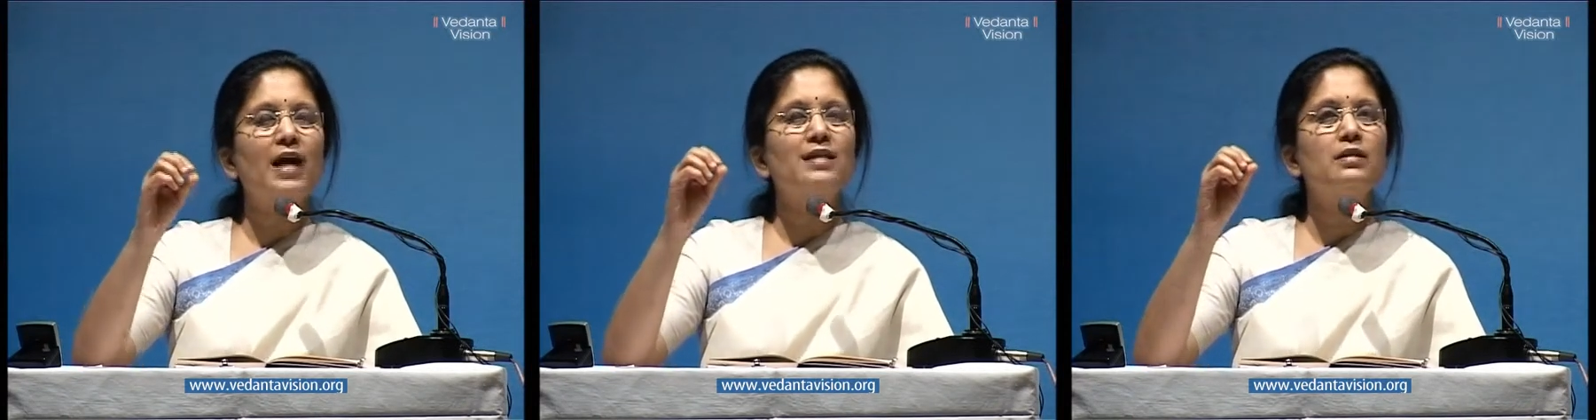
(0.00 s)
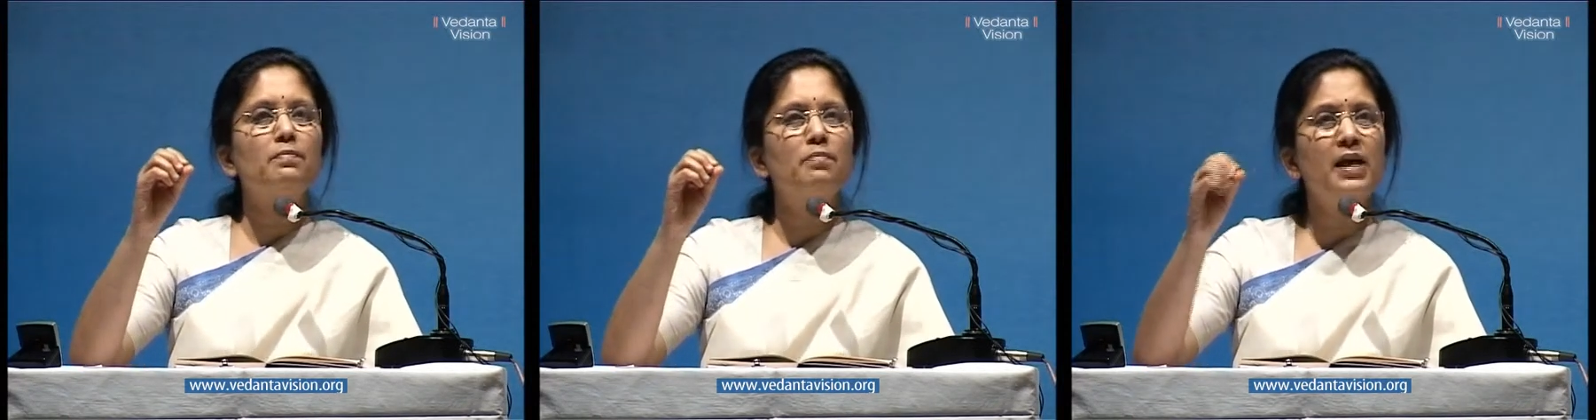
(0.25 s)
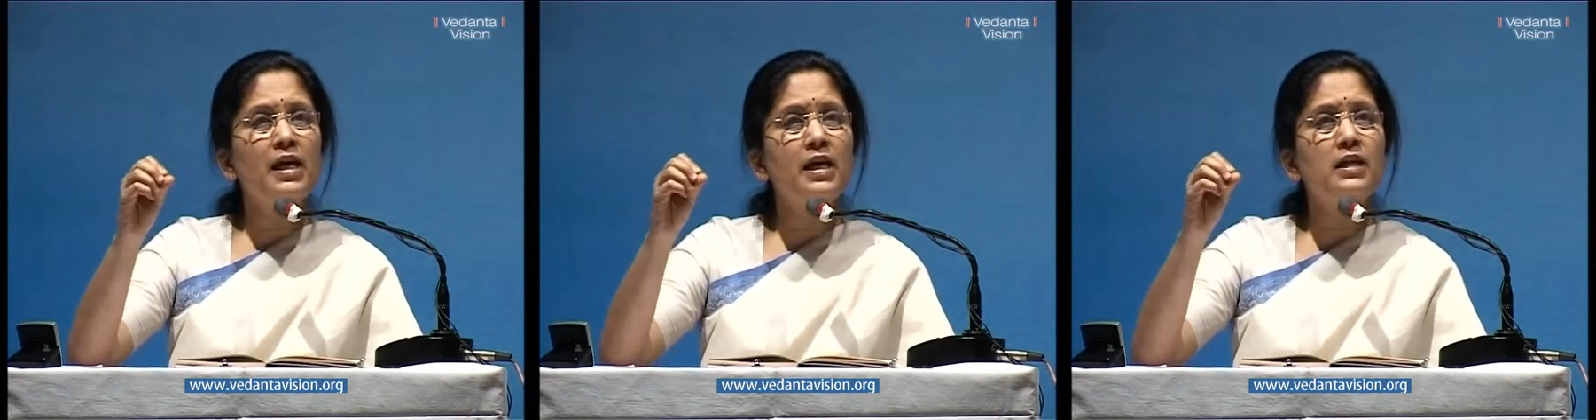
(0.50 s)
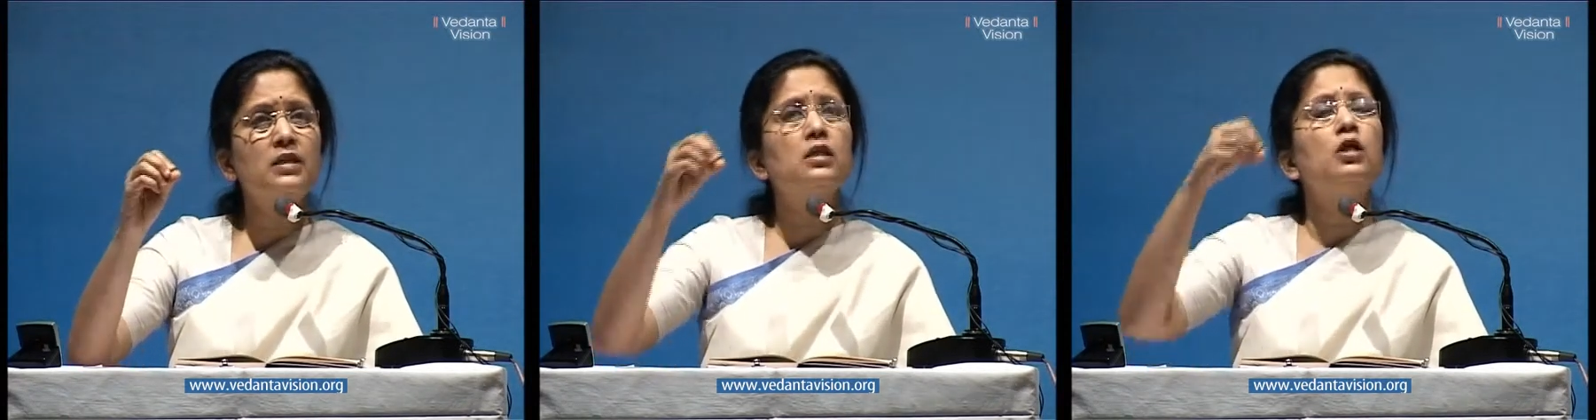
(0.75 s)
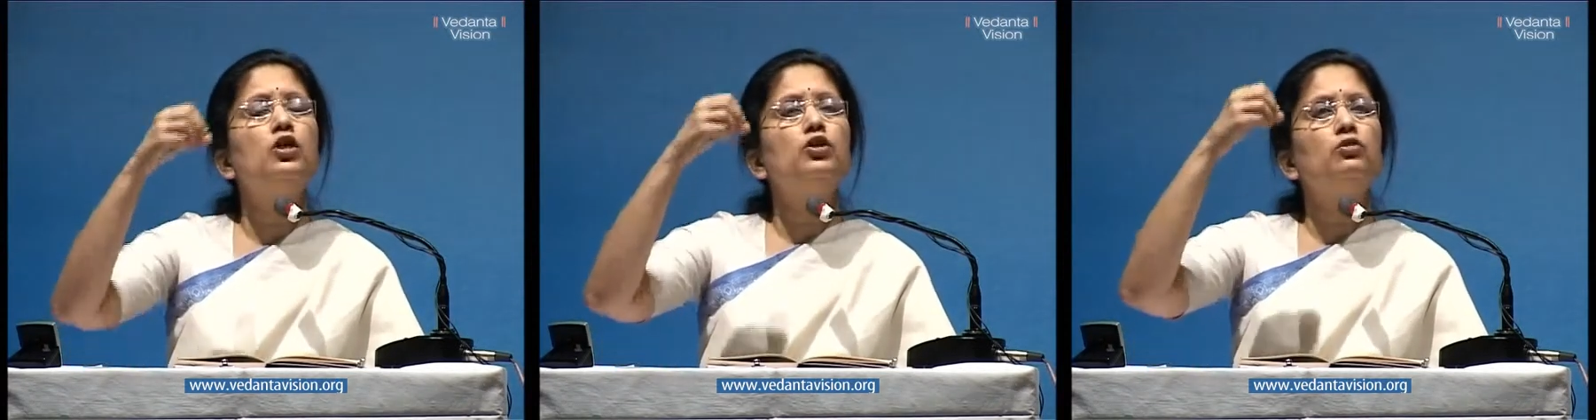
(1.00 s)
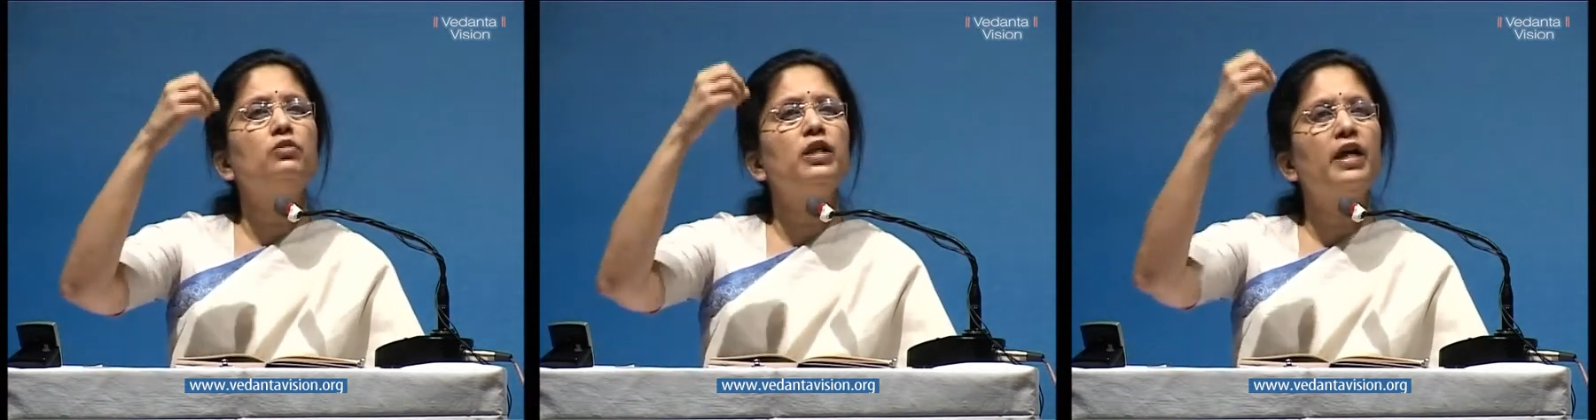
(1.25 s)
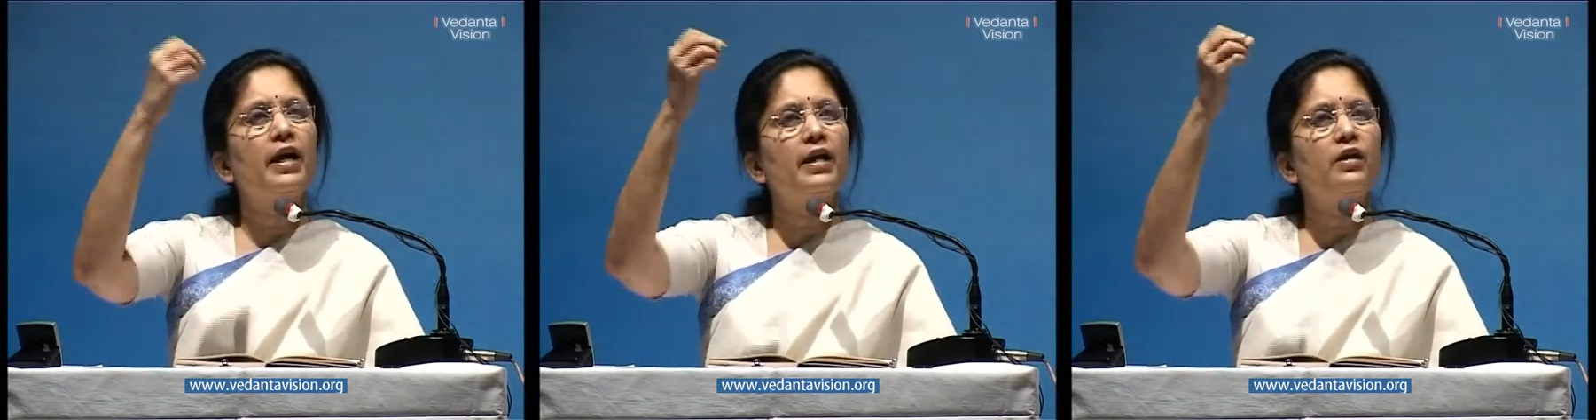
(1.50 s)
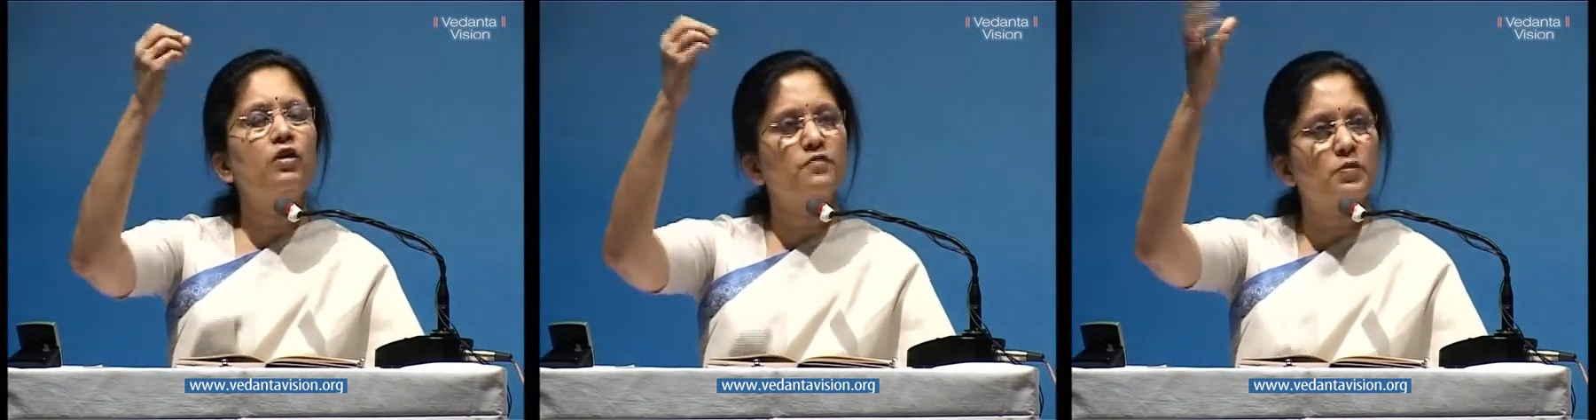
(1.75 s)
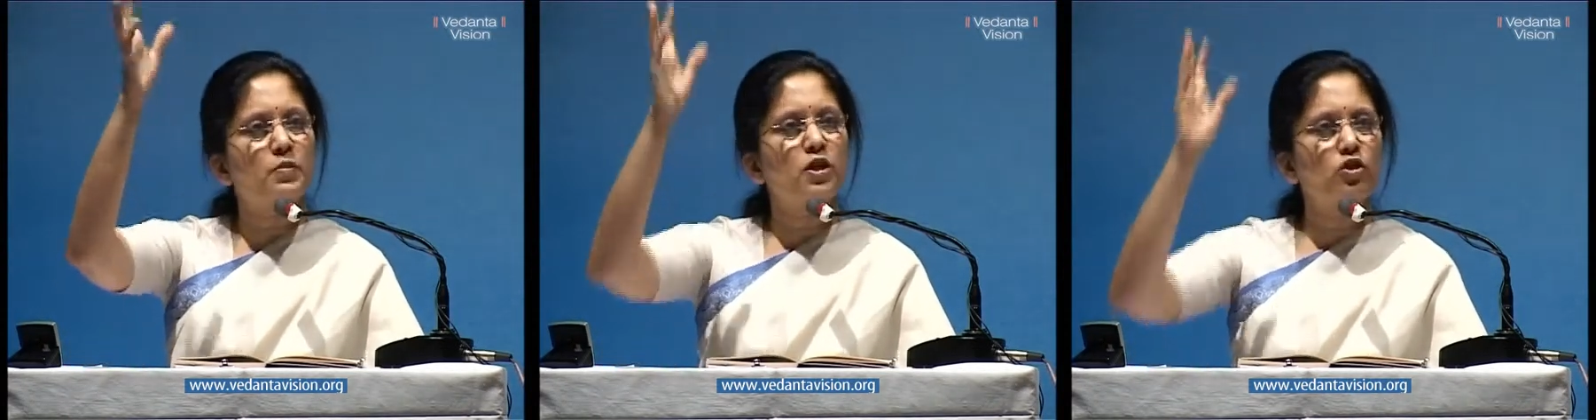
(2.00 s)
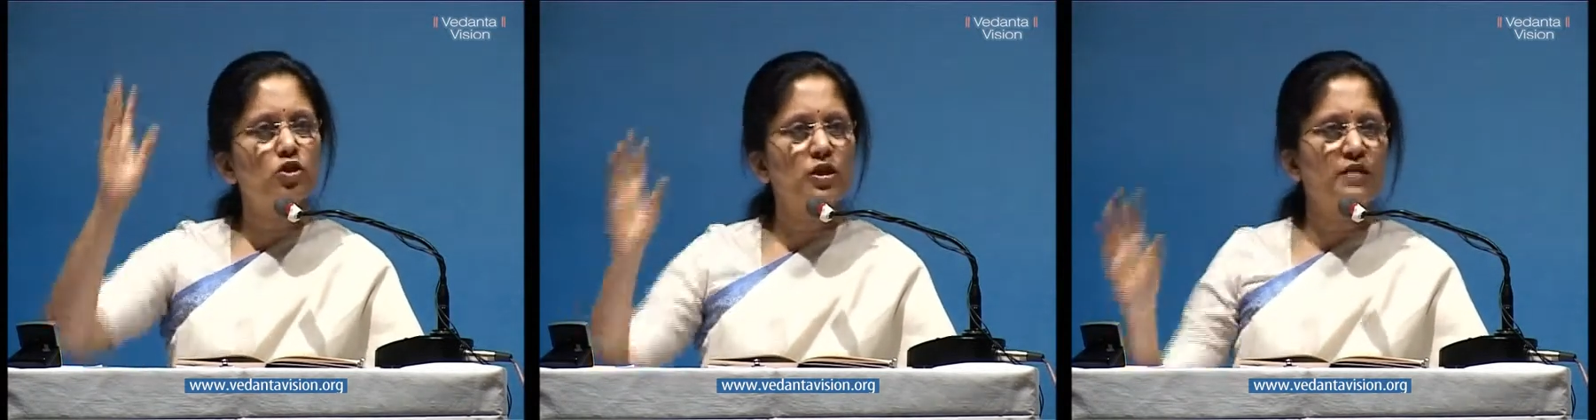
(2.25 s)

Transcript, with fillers: as a means to the end of spiritual